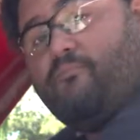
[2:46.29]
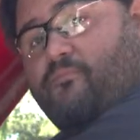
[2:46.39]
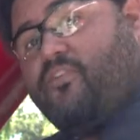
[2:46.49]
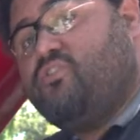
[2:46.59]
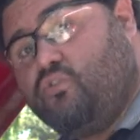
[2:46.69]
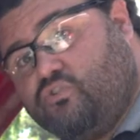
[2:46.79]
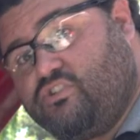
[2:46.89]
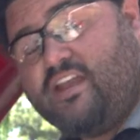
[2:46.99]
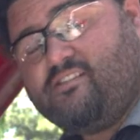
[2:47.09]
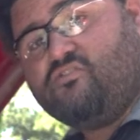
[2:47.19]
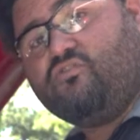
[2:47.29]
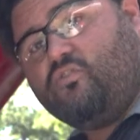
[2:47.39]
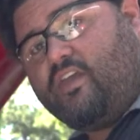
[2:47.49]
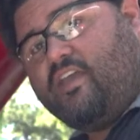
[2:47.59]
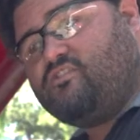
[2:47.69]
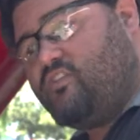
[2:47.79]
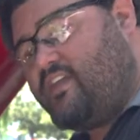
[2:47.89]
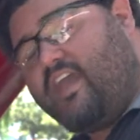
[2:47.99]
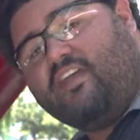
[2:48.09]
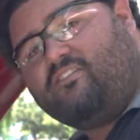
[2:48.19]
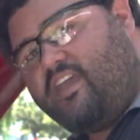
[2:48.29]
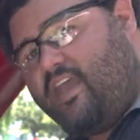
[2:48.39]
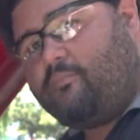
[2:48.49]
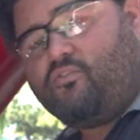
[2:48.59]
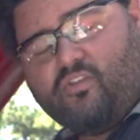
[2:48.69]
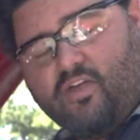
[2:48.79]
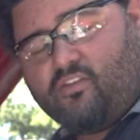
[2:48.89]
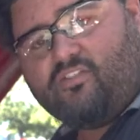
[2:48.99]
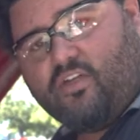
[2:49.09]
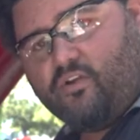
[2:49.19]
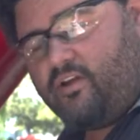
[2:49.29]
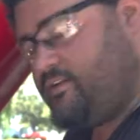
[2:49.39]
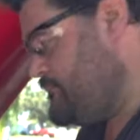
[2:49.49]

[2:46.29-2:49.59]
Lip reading: physical changes to the engine like heads, cams, and etc.